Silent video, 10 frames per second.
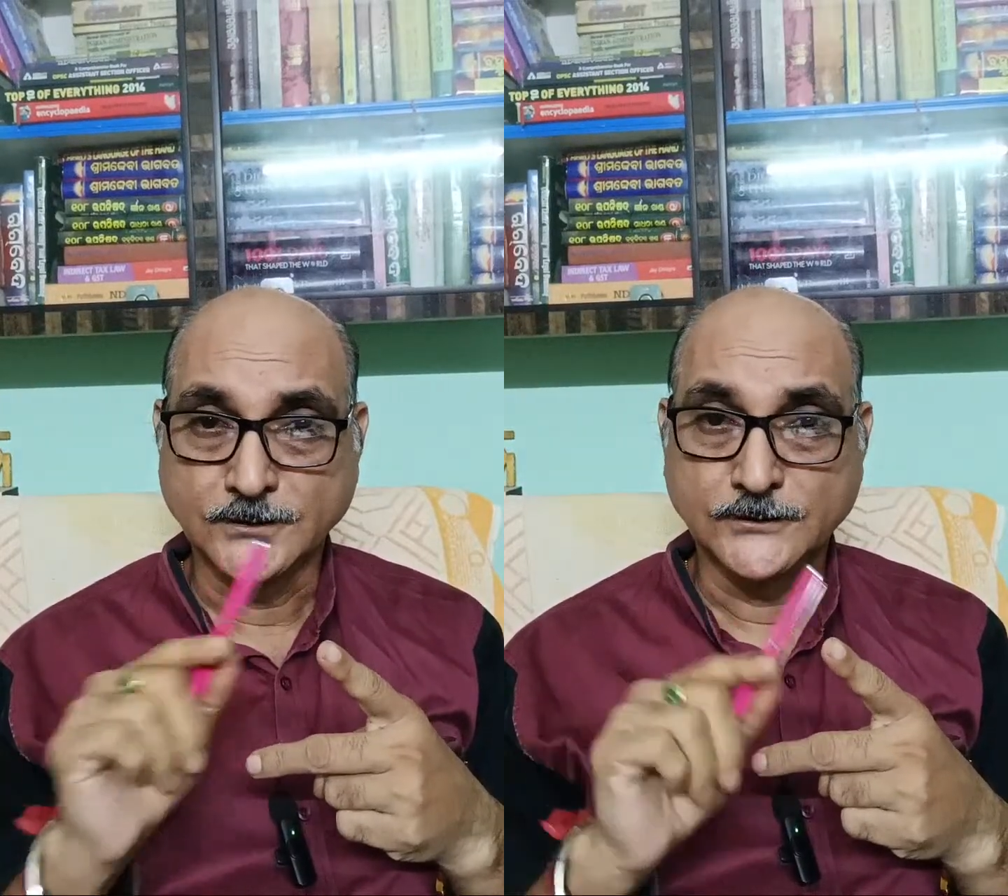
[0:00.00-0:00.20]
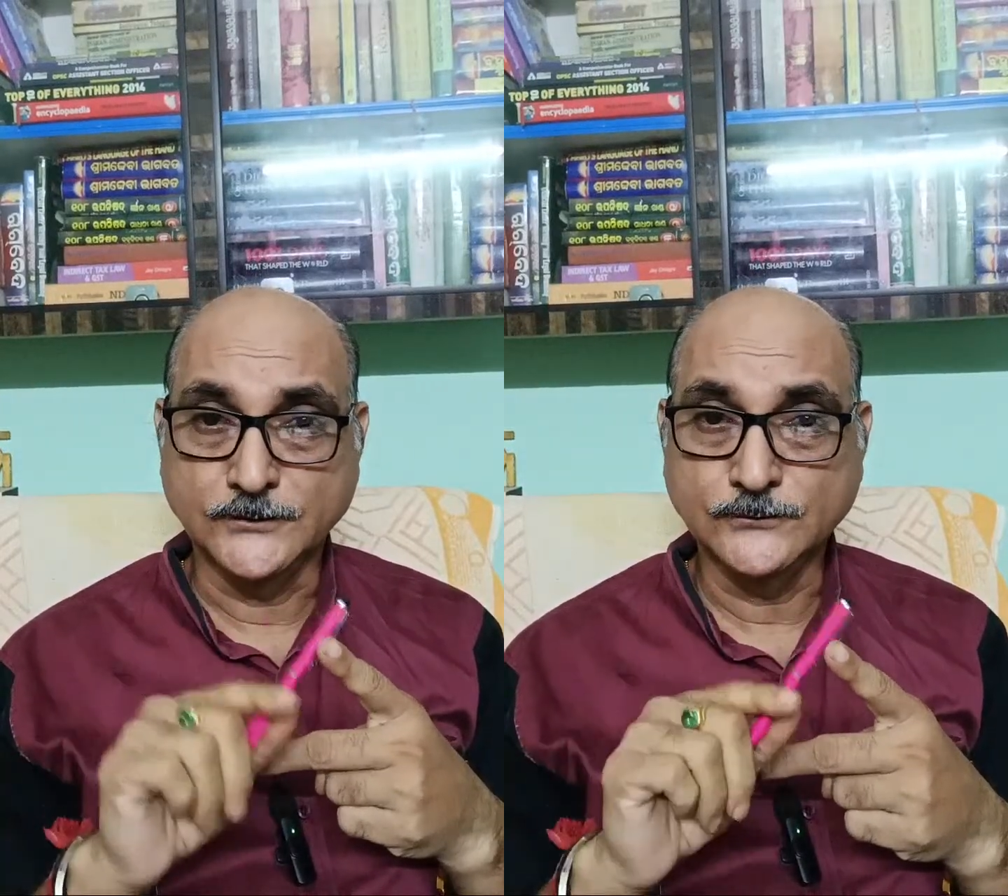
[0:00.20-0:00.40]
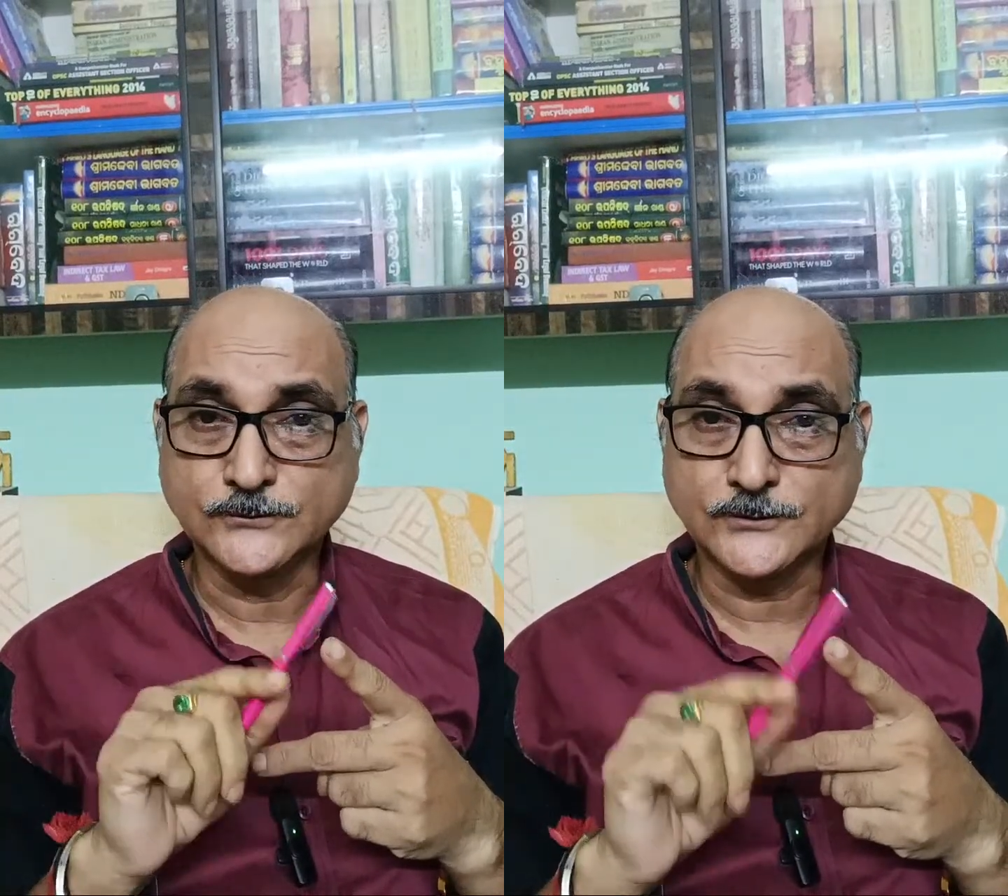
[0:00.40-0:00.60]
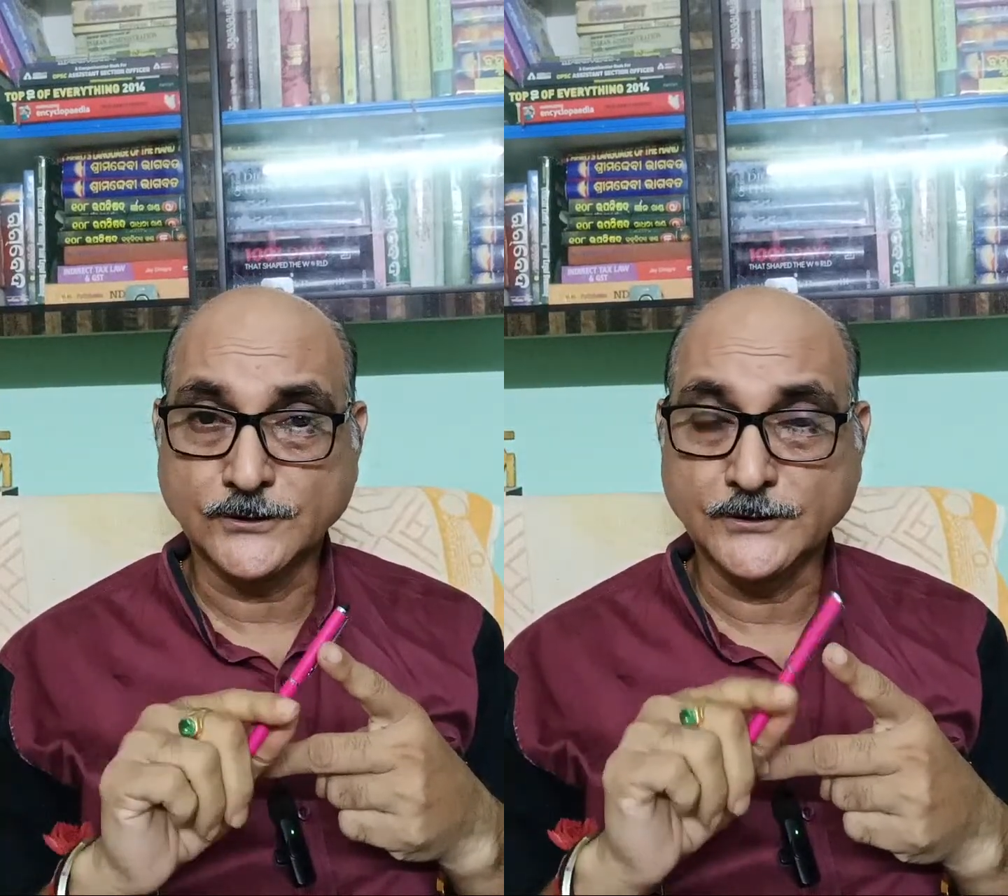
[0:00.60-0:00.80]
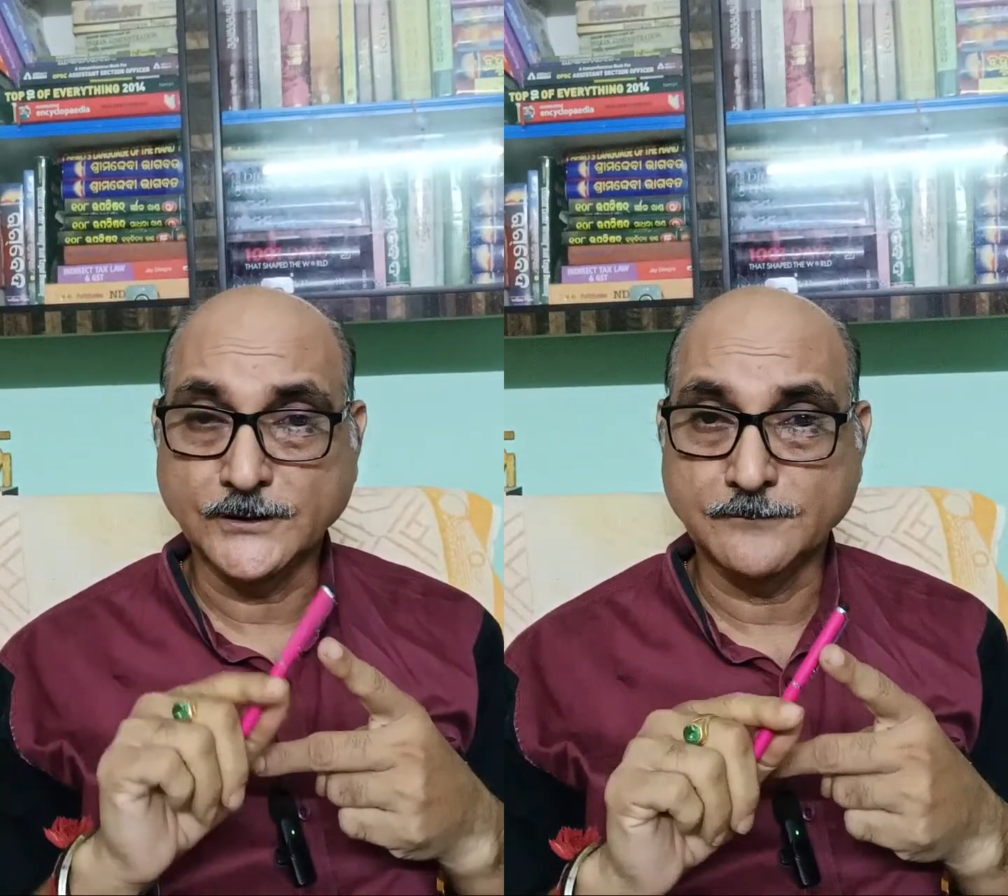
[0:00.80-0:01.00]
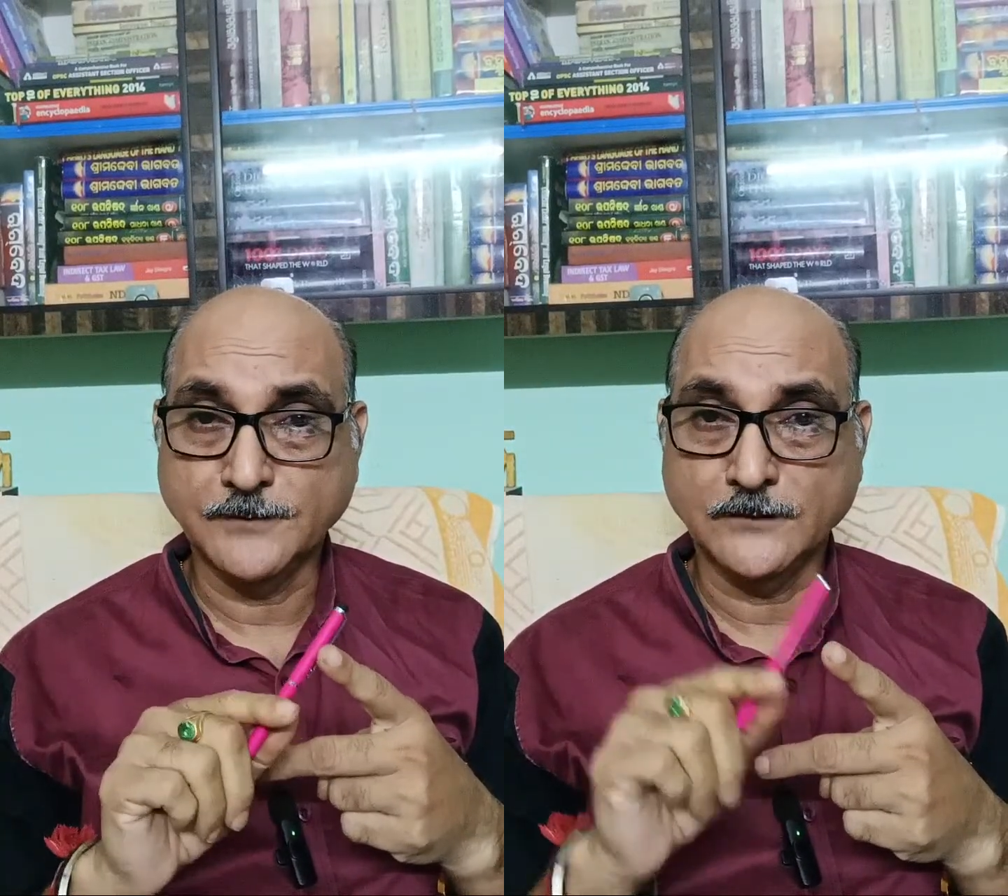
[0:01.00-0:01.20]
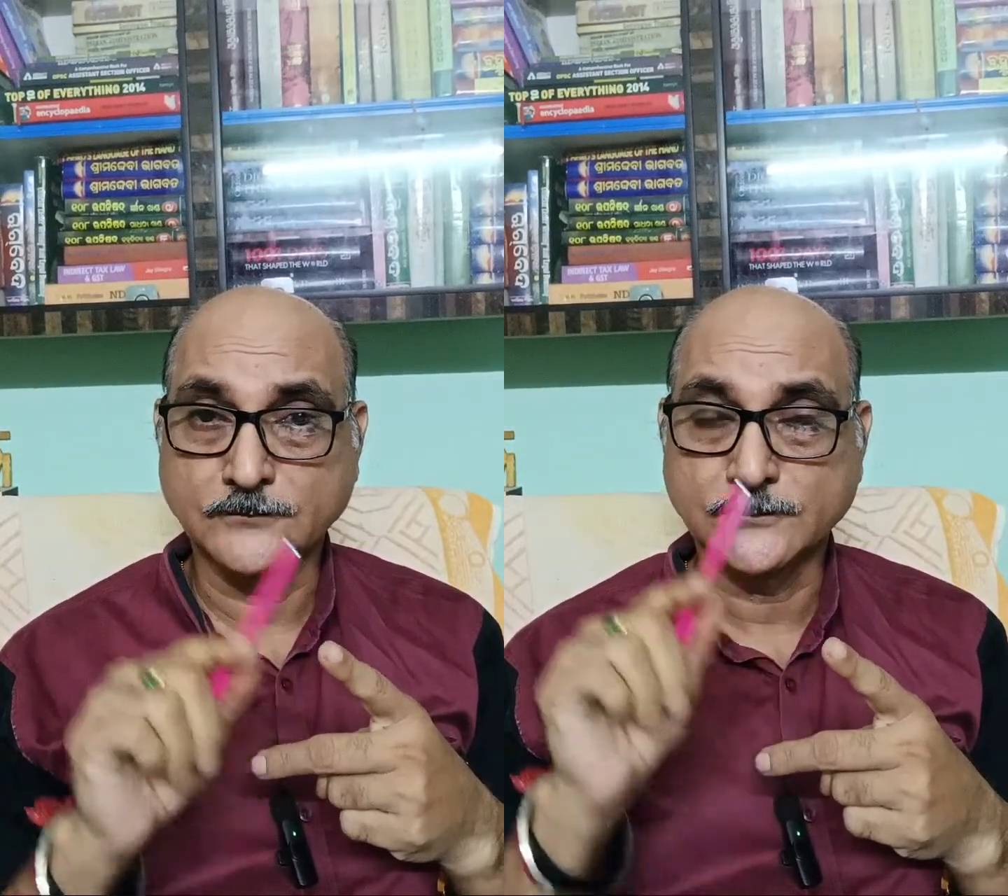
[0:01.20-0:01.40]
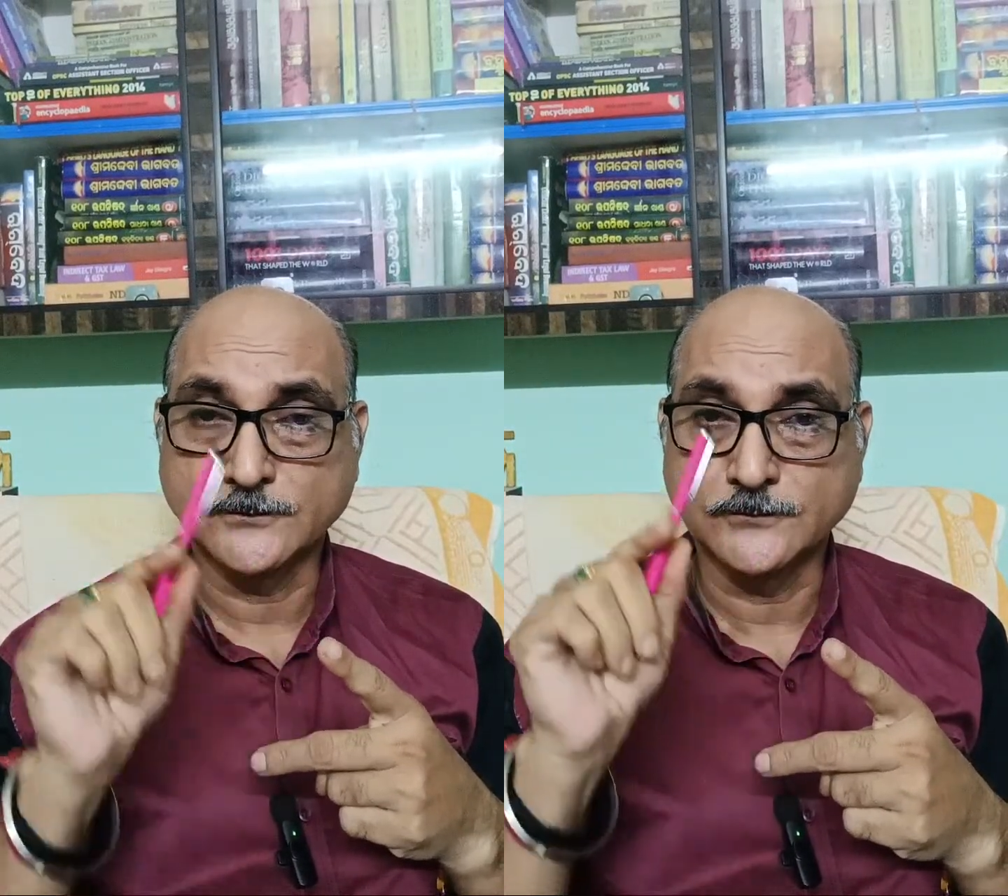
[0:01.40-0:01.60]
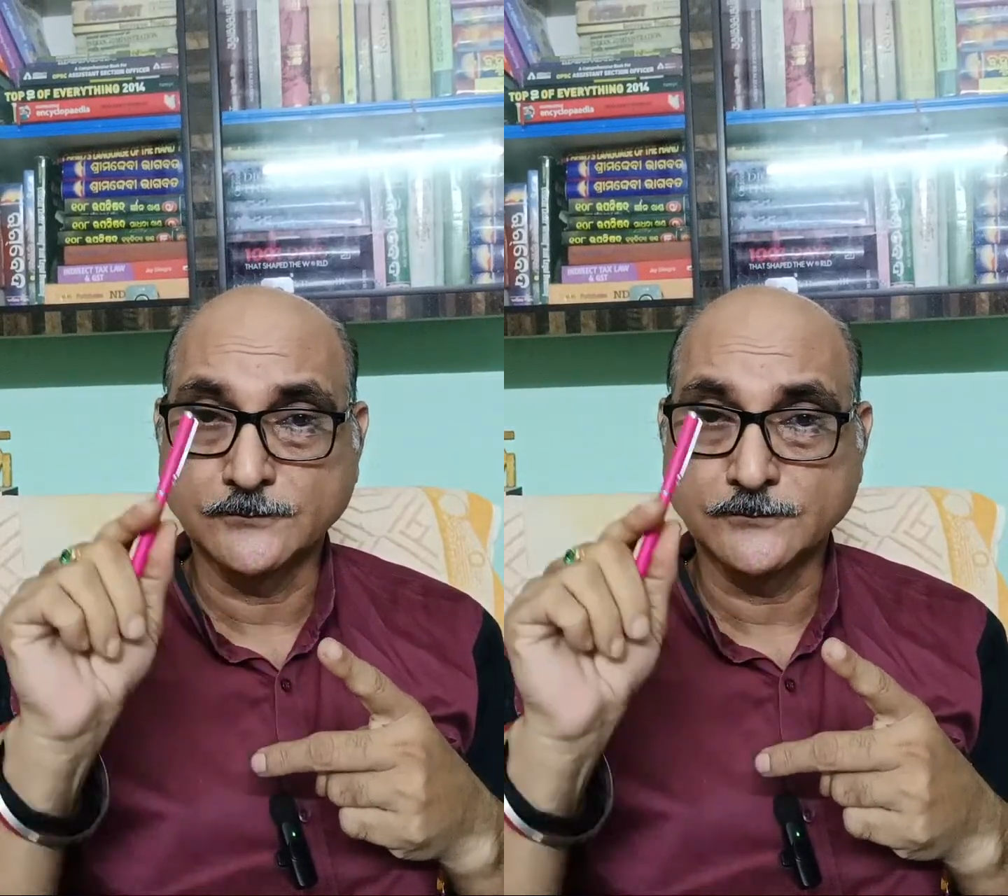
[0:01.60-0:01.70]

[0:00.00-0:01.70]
you study about